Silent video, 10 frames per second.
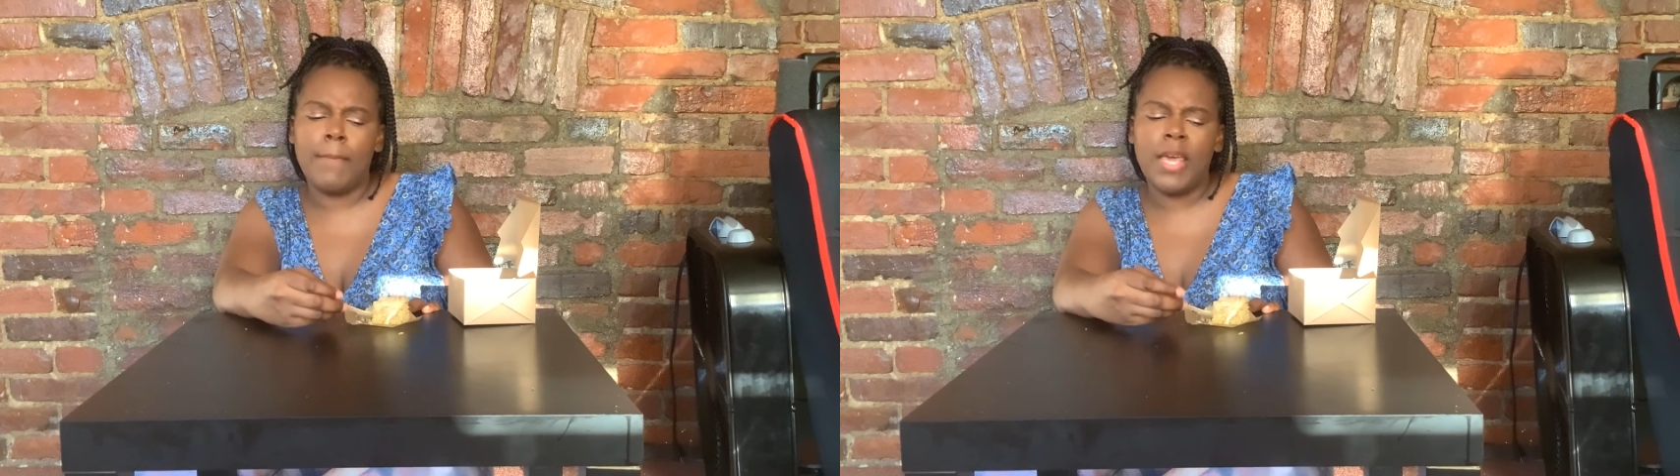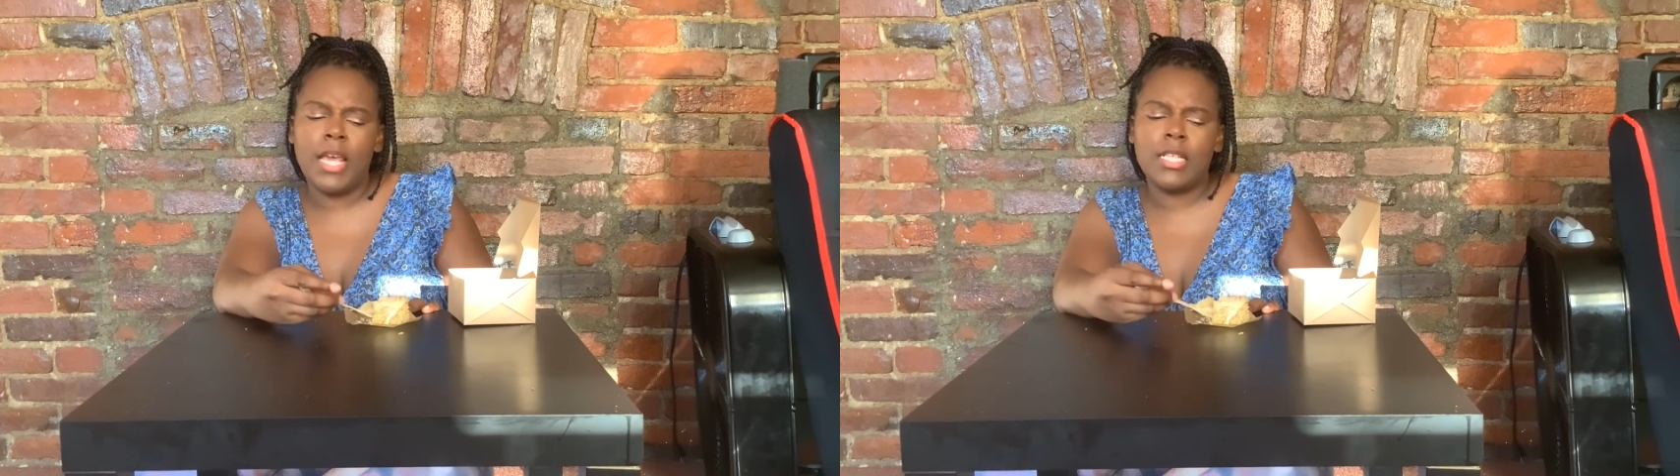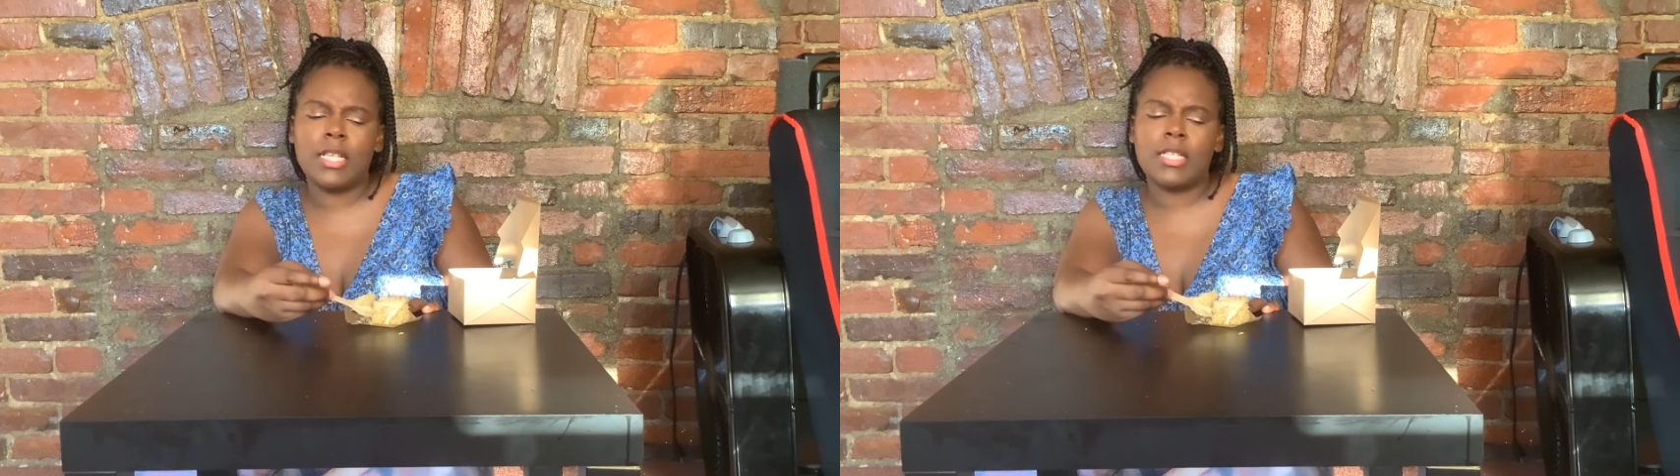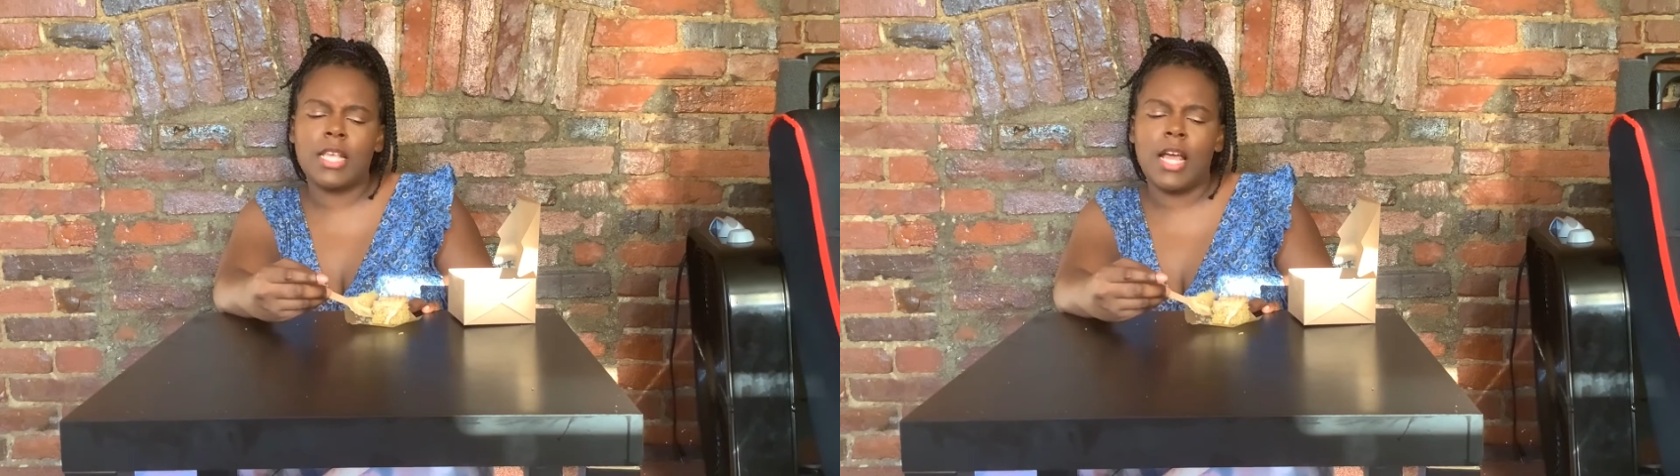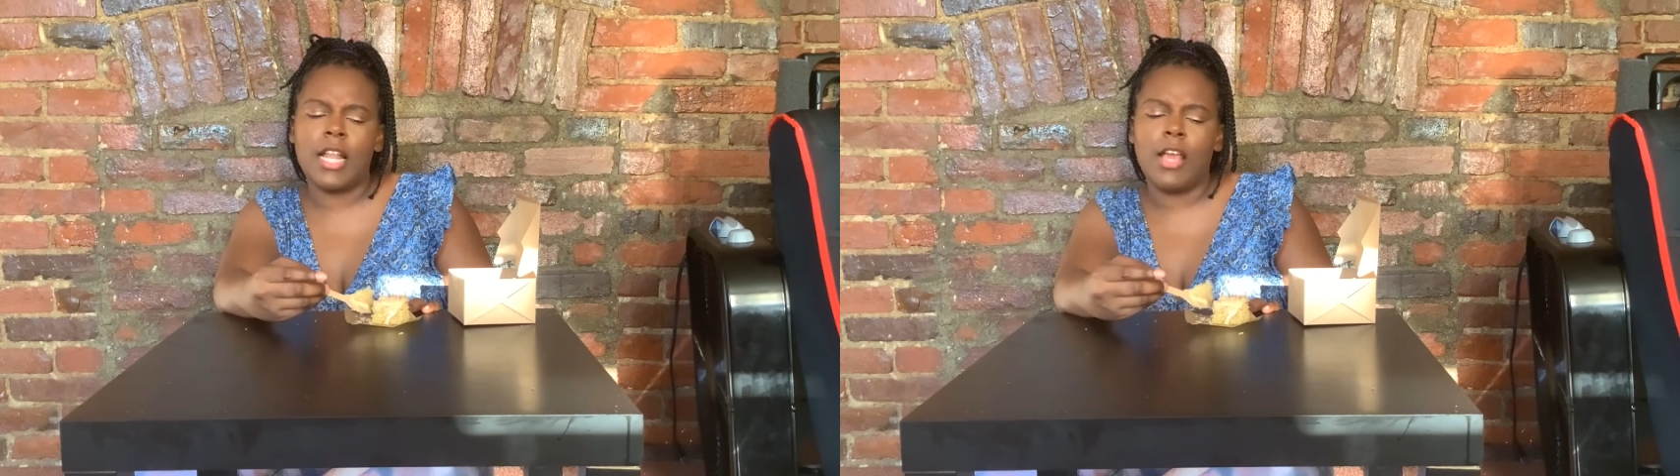bees and
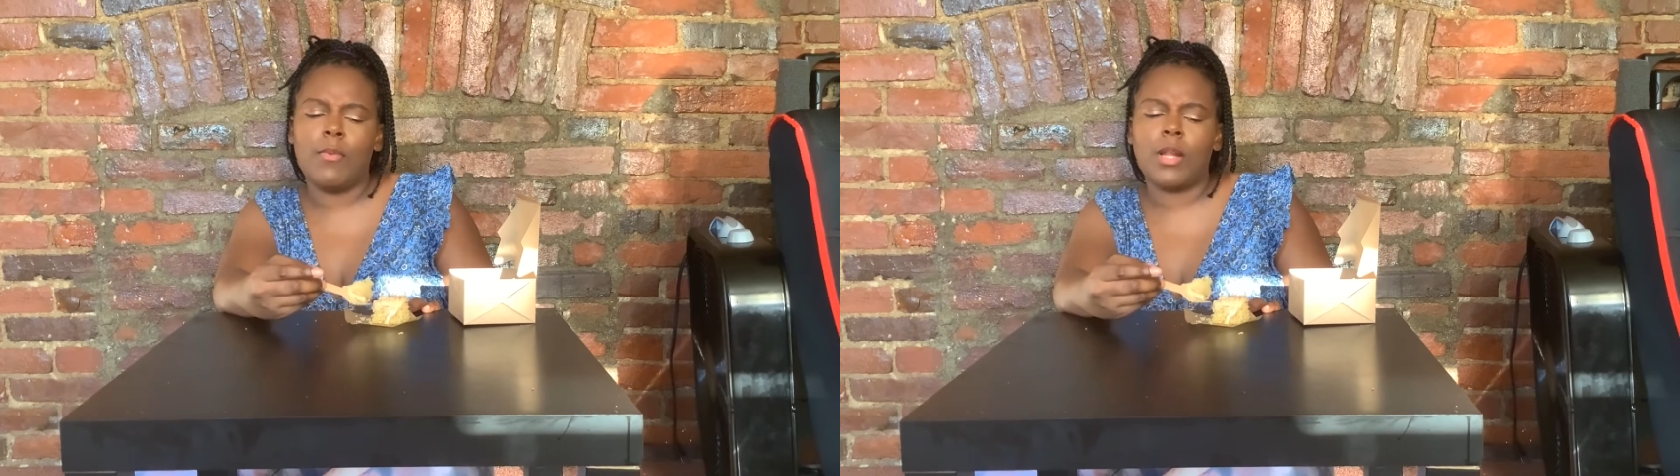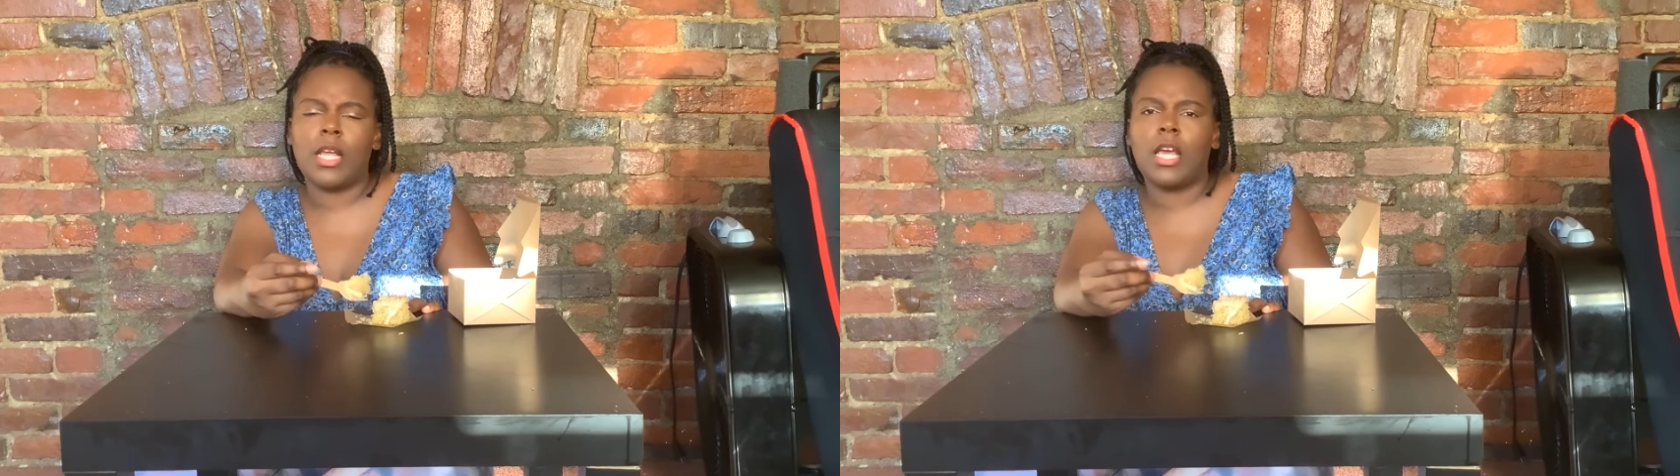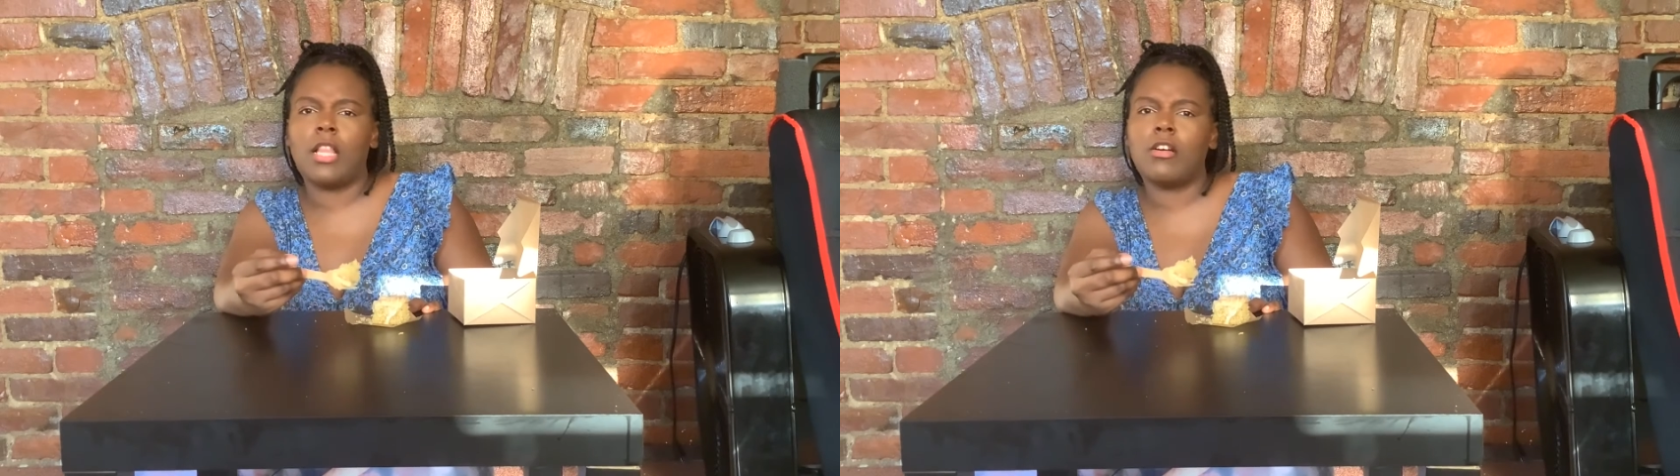saying that he wanted to kill